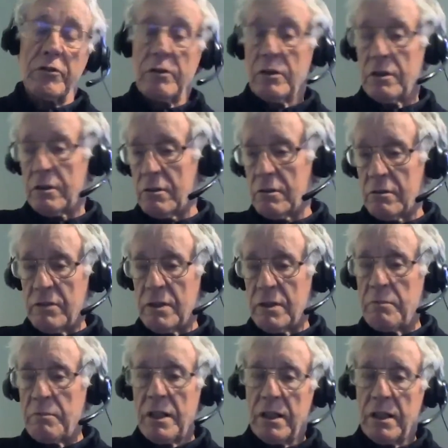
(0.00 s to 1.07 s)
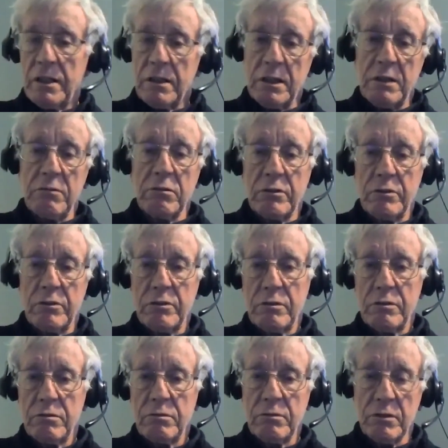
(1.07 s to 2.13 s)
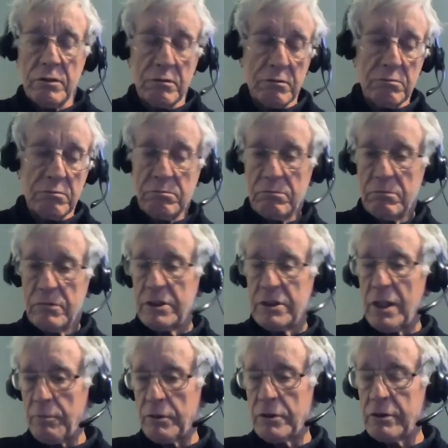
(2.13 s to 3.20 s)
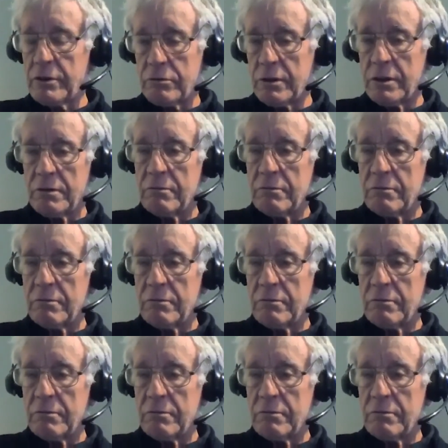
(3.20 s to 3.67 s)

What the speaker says: and I got a very bad headache, which happens when